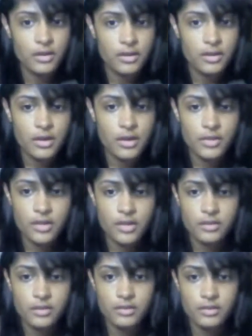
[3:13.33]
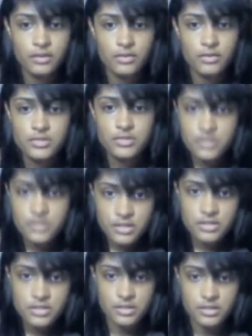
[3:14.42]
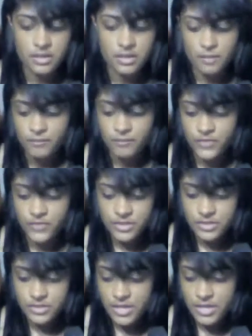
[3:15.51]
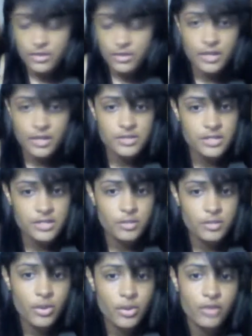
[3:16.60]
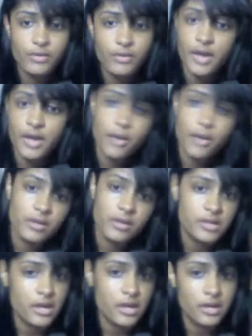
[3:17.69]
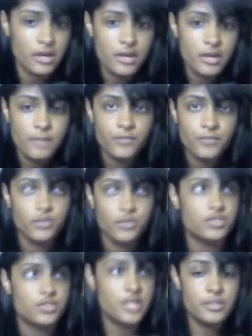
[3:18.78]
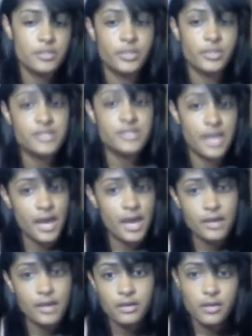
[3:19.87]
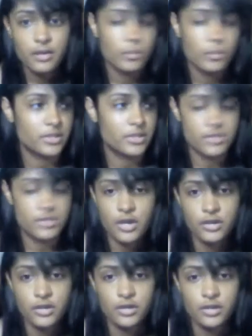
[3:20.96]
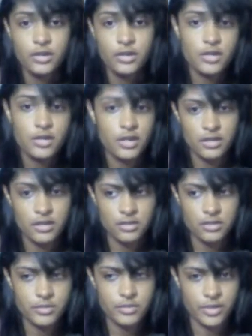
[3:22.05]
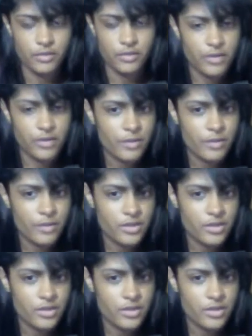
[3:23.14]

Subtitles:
Like, seriously, just take your kid outside to the park for an hour a day. Chase them, play tag, play soccer. Like, you don't have to play the real game or anything.